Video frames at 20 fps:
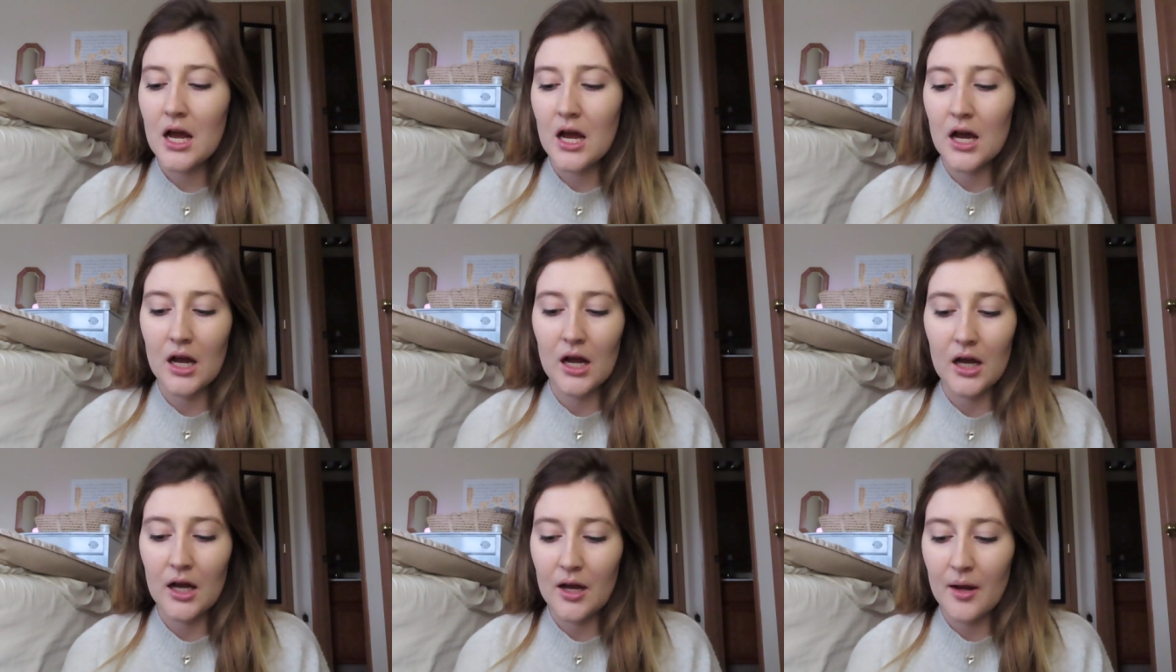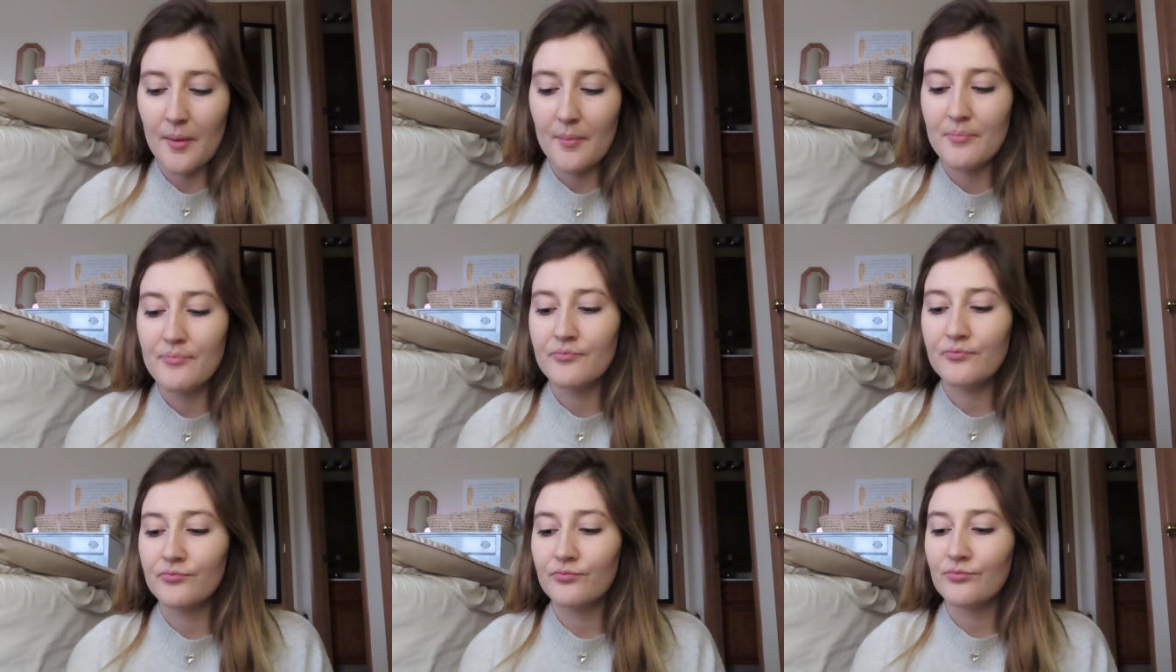
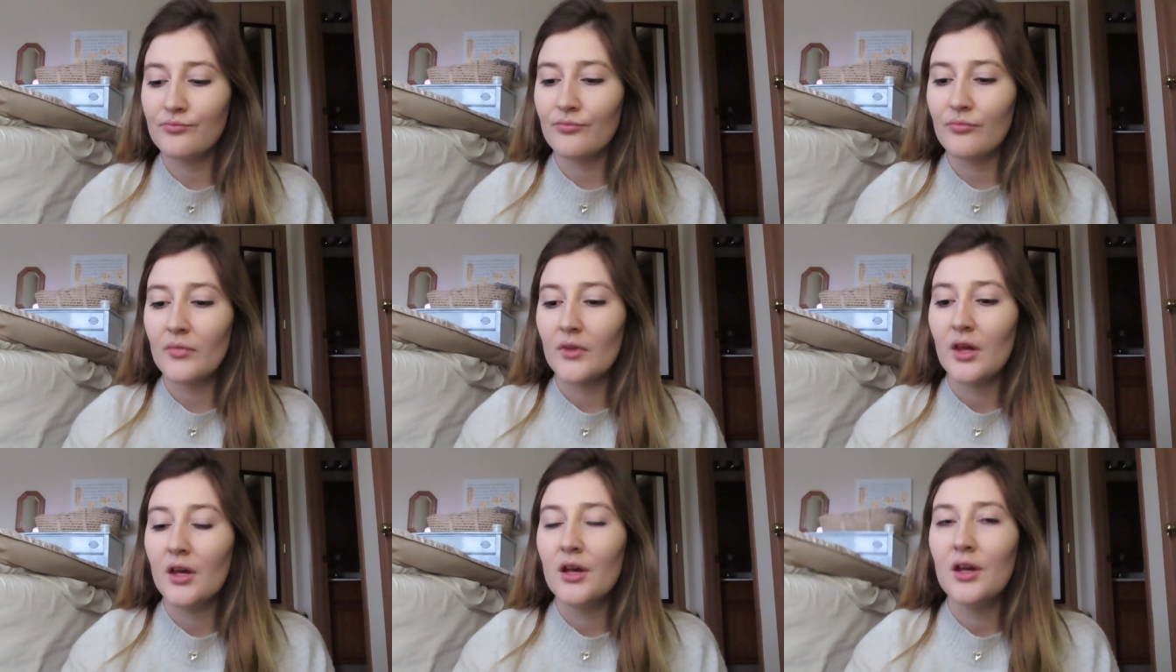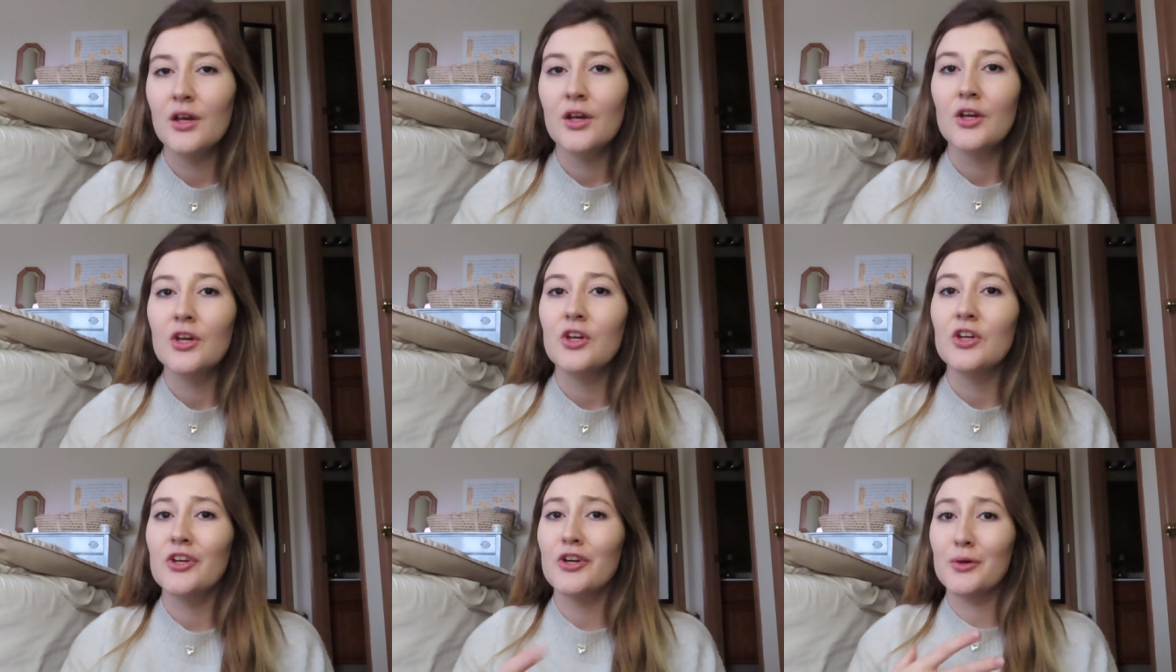Um,
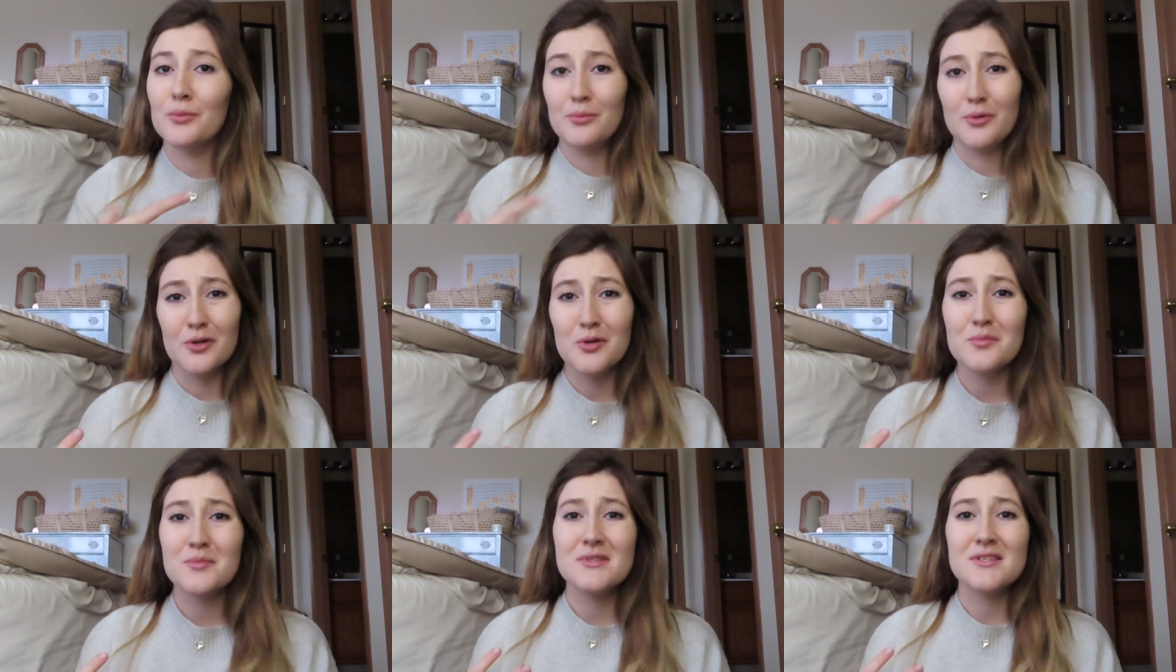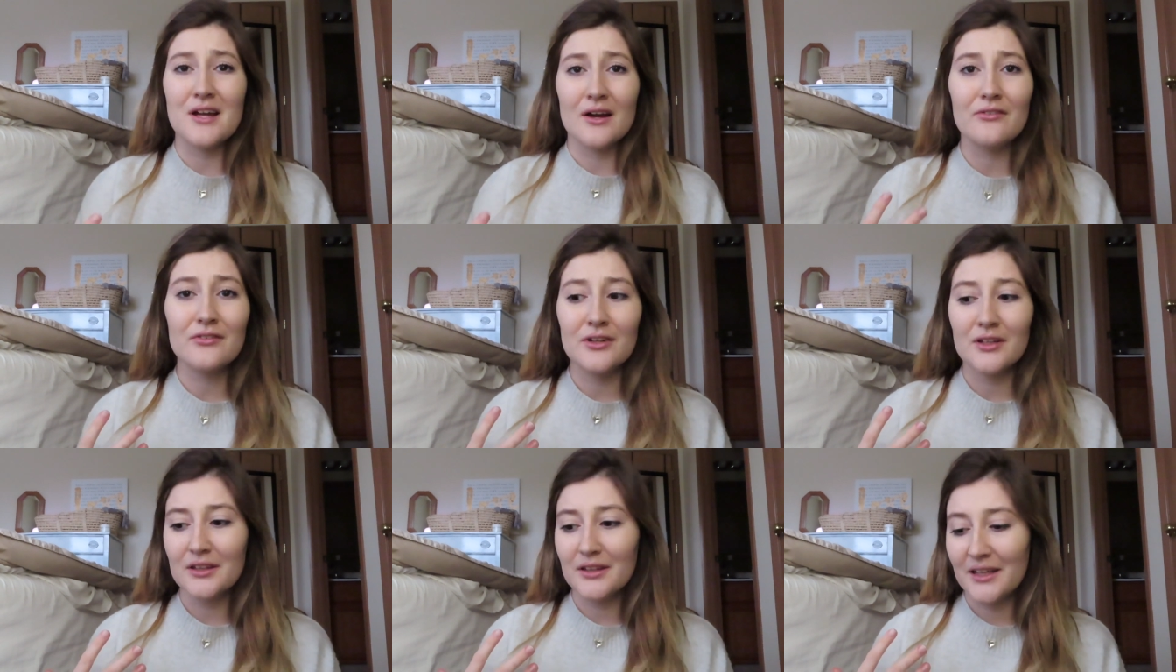your boobs
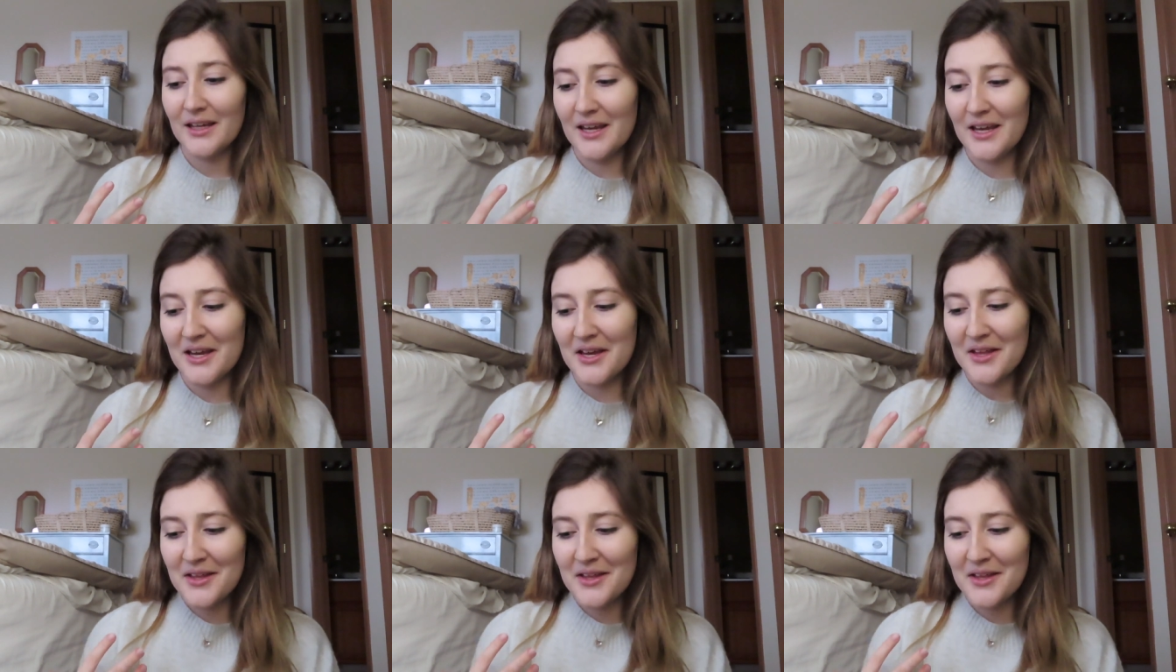definitely,